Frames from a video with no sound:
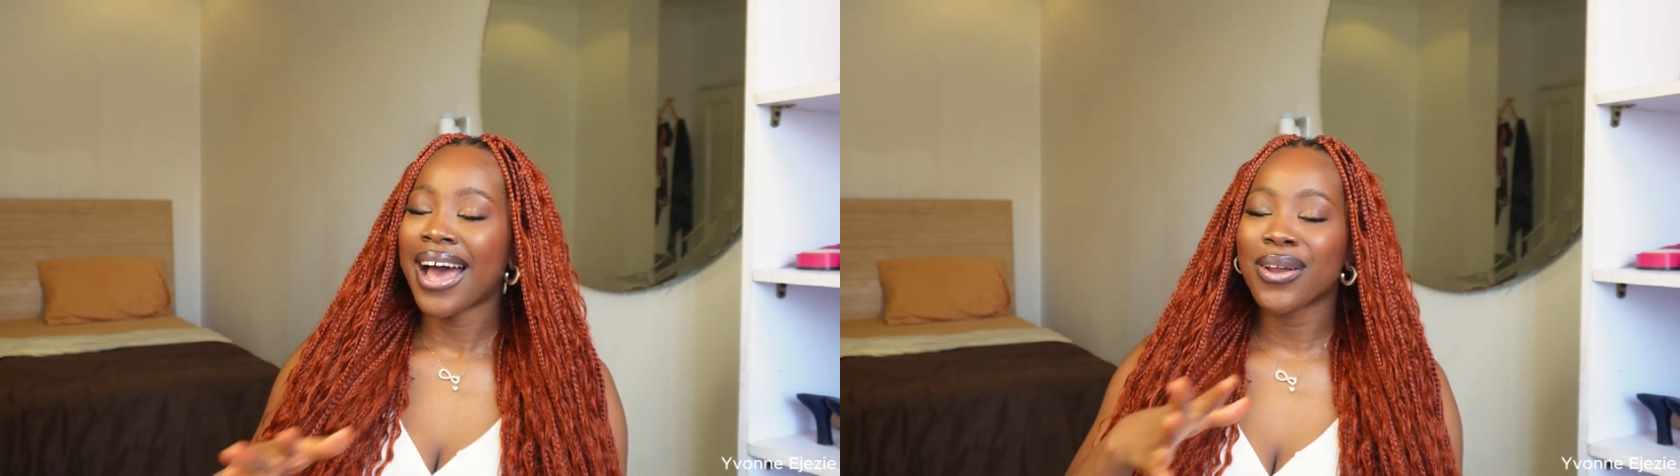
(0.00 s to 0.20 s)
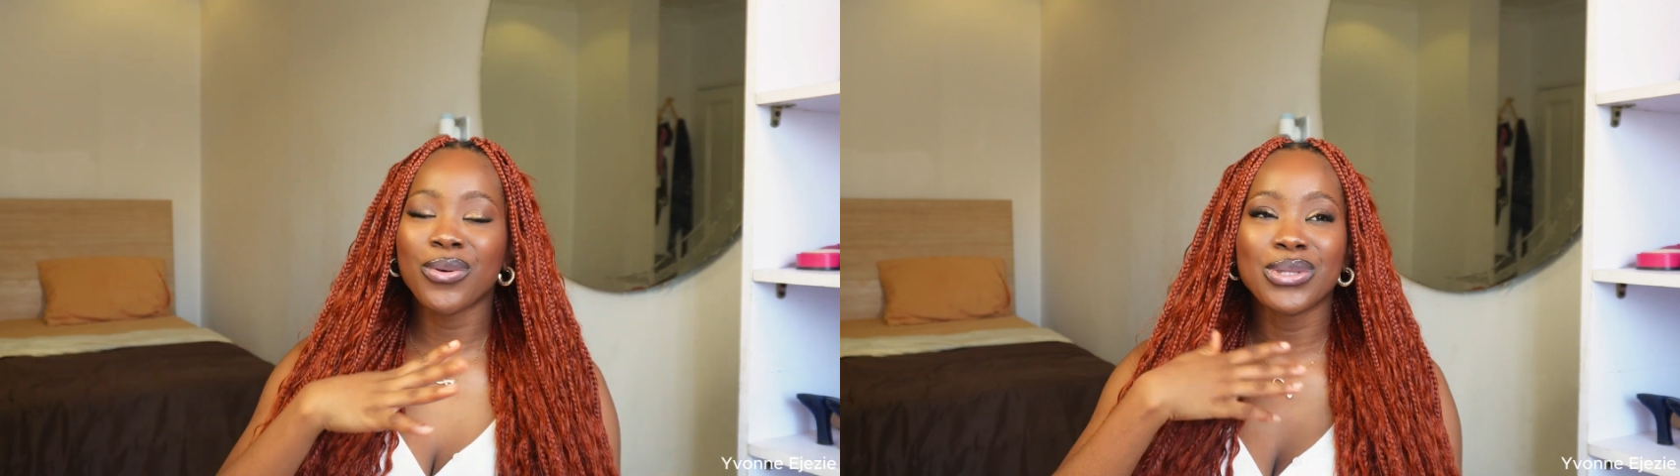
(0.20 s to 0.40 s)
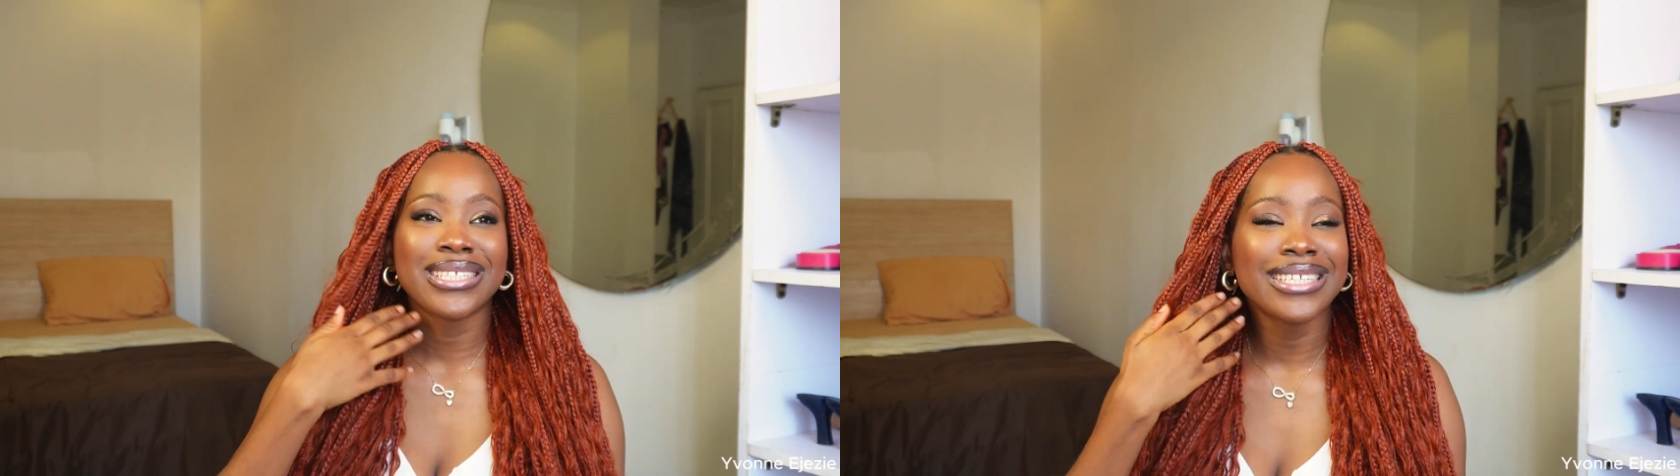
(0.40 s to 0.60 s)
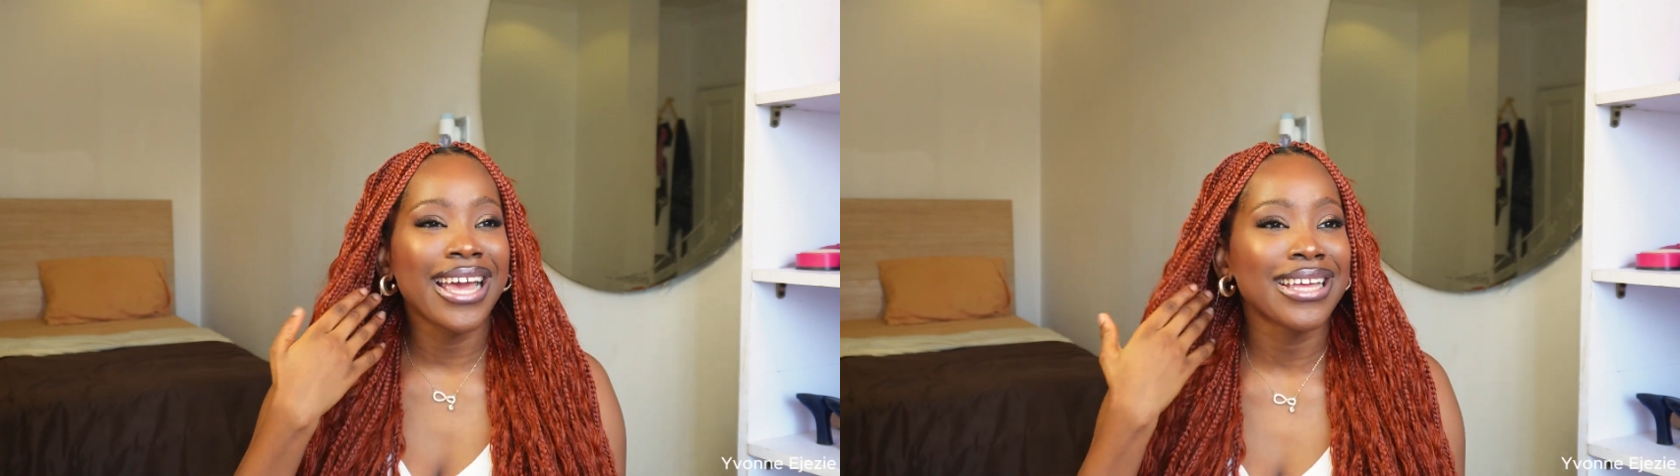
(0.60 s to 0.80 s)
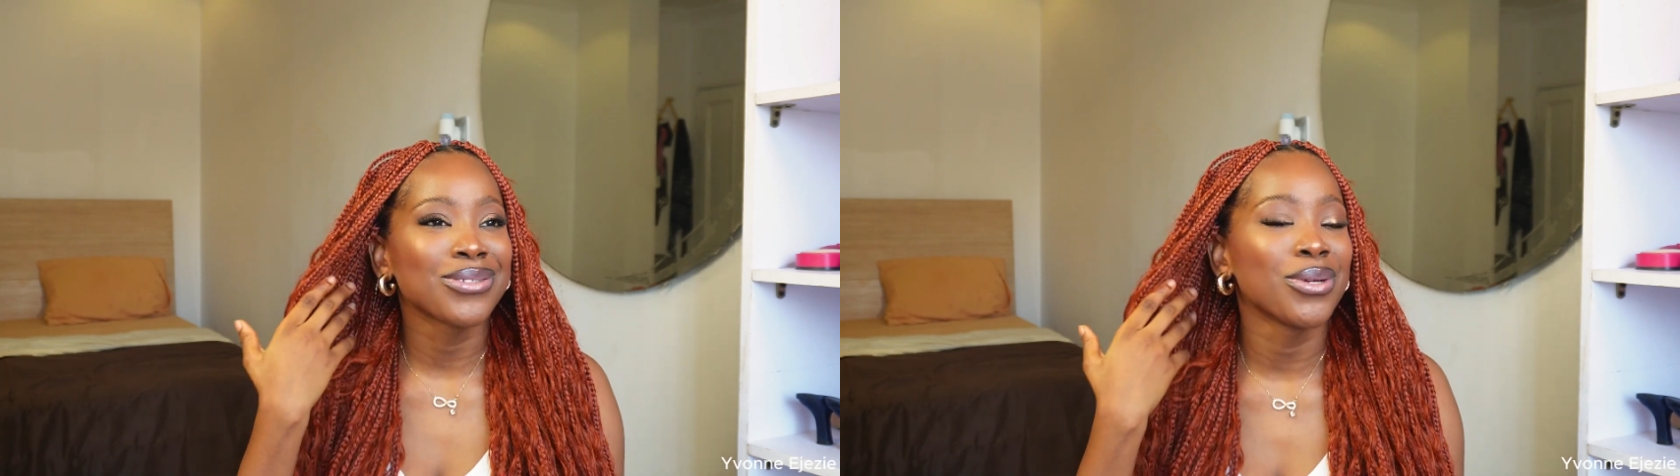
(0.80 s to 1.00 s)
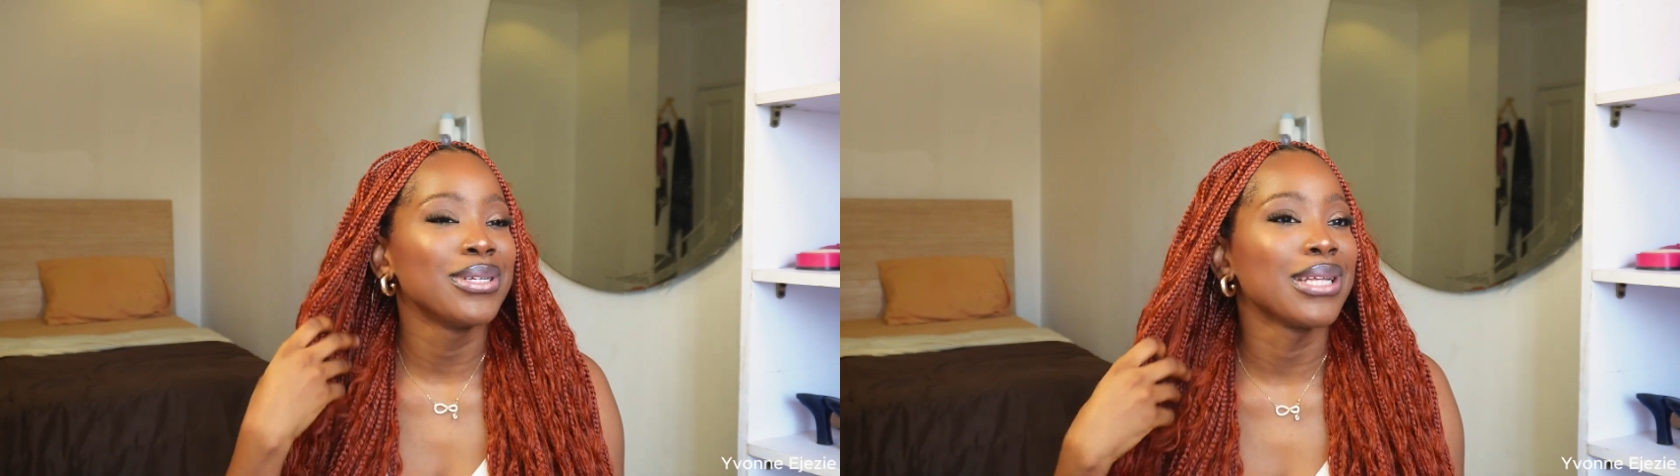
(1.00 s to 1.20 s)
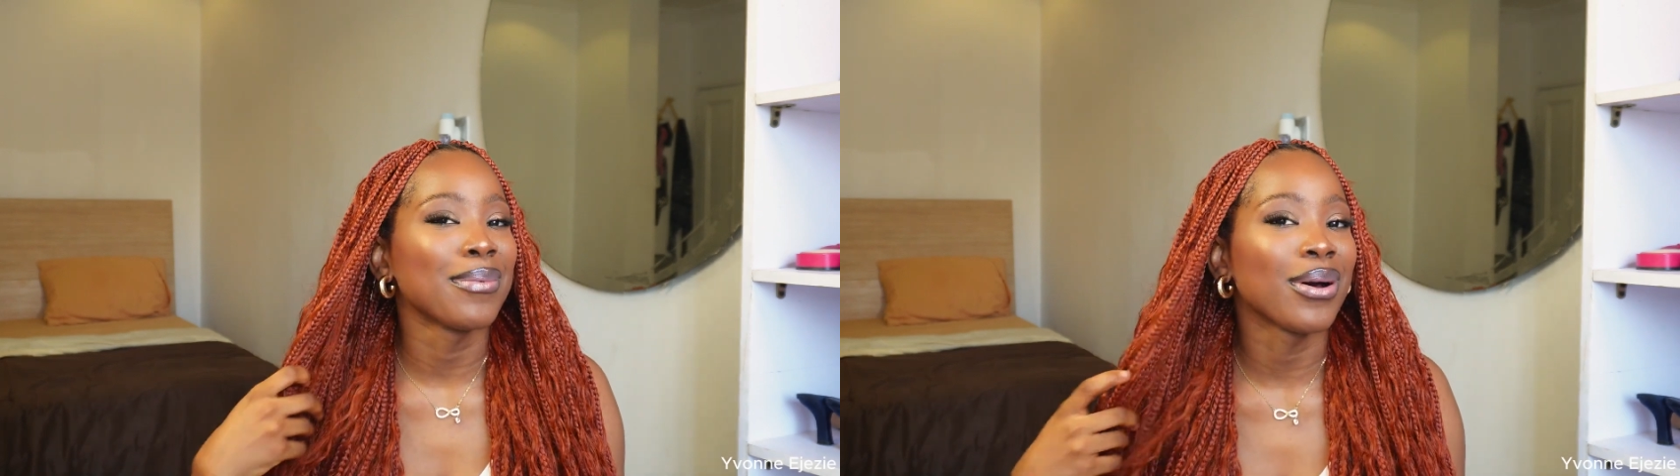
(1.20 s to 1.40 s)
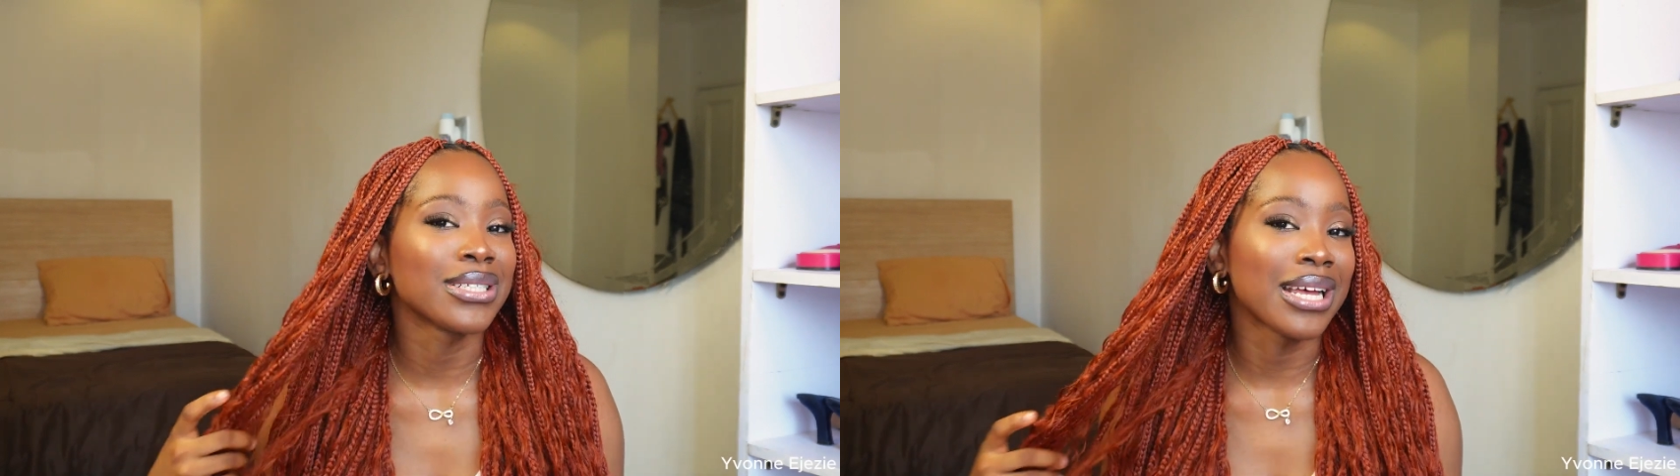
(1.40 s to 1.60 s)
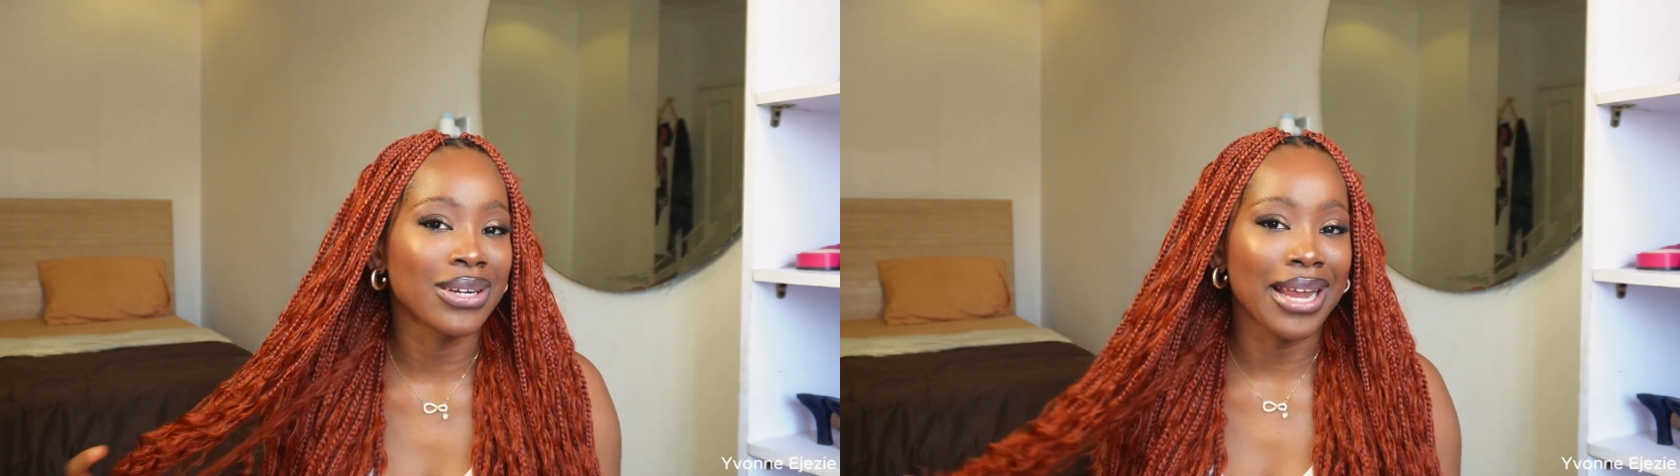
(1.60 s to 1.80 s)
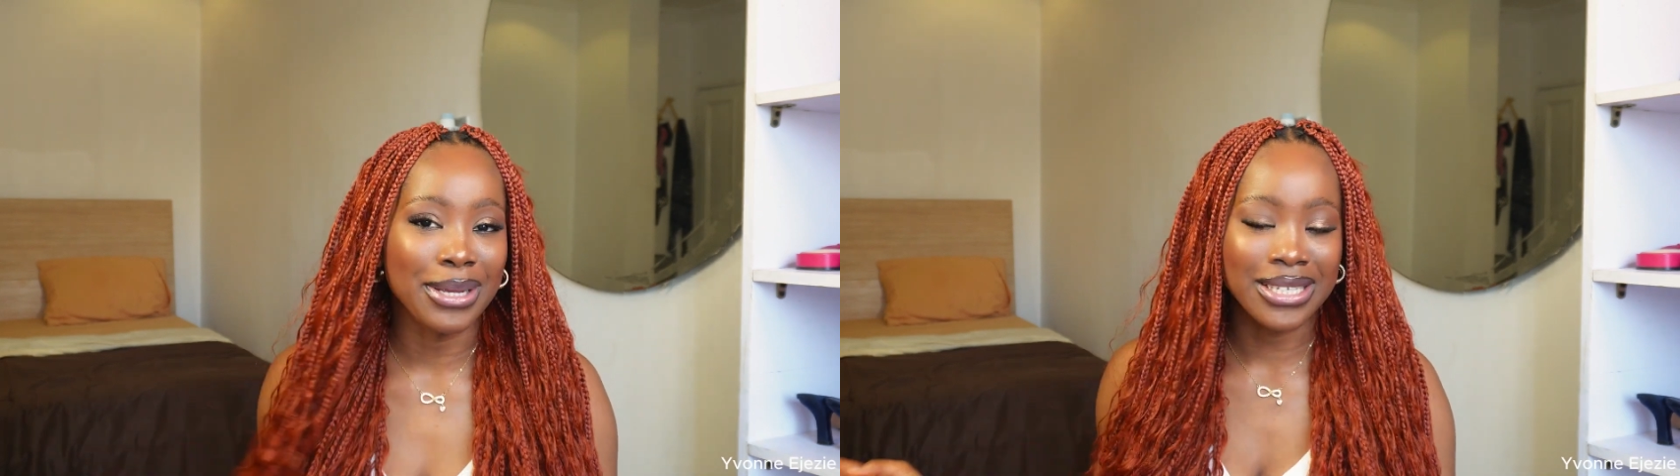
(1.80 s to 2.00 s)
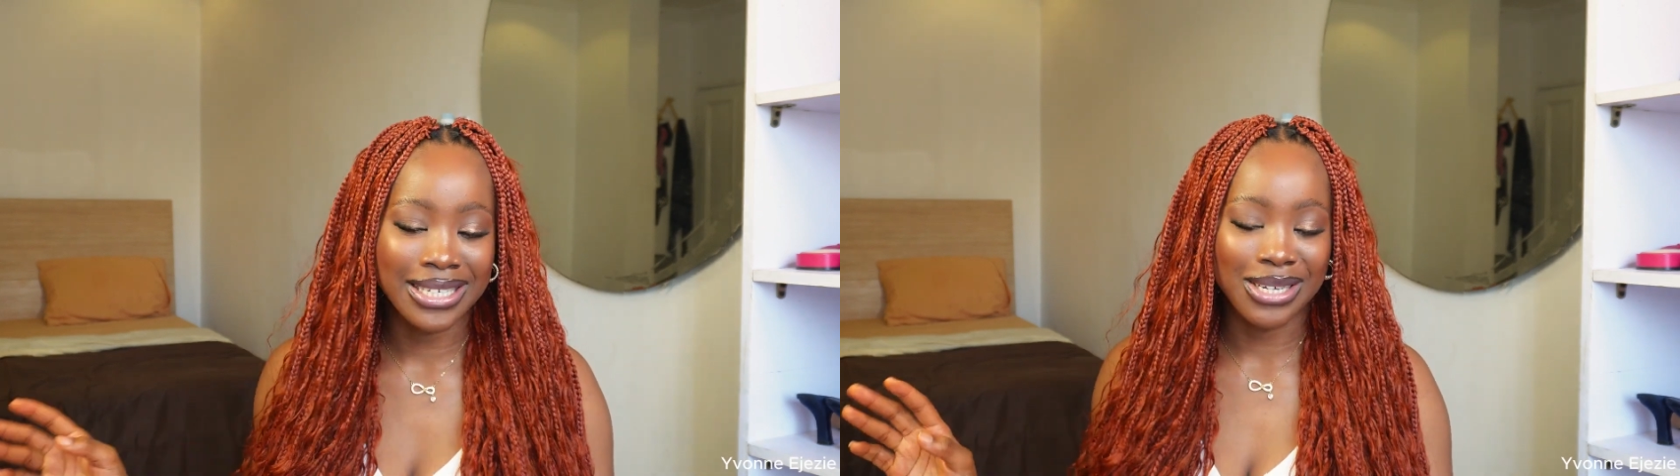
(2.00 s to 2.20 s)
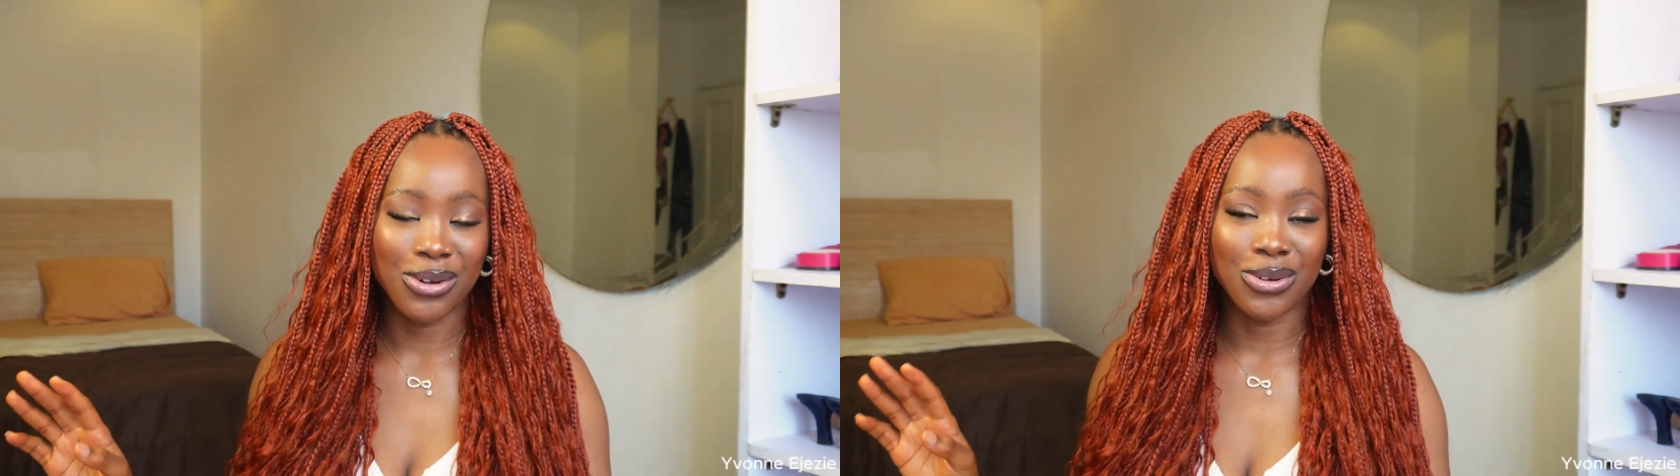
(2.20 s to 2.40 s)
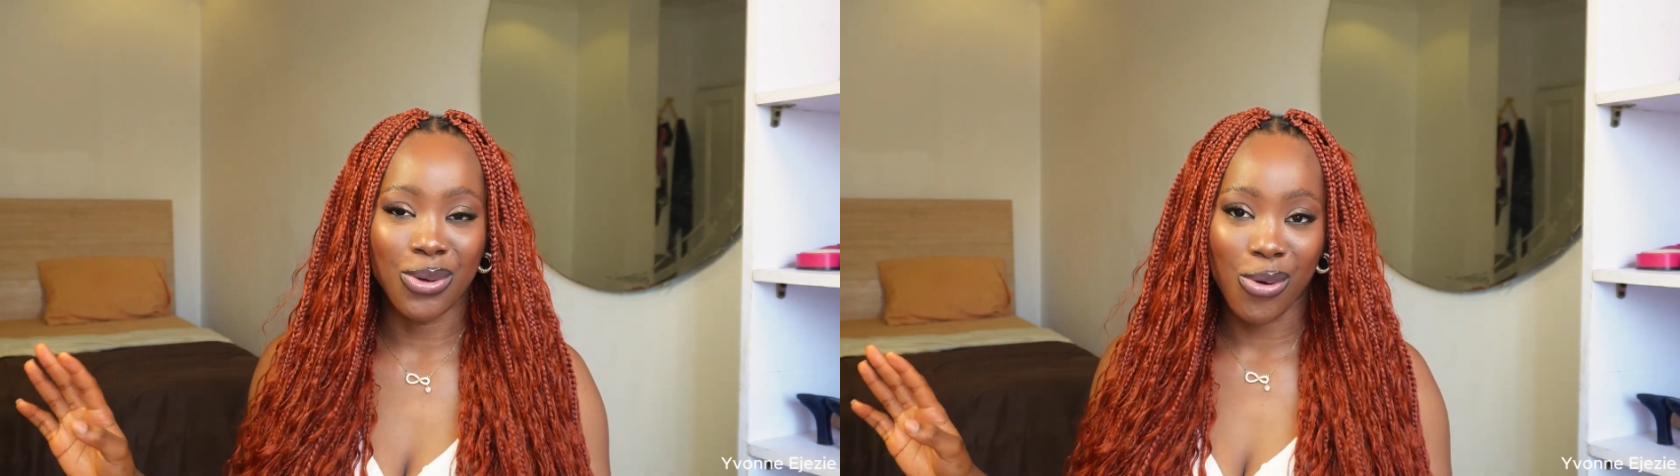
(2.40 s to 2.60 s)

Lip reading: I don't want to hear stories about I don't like sitting down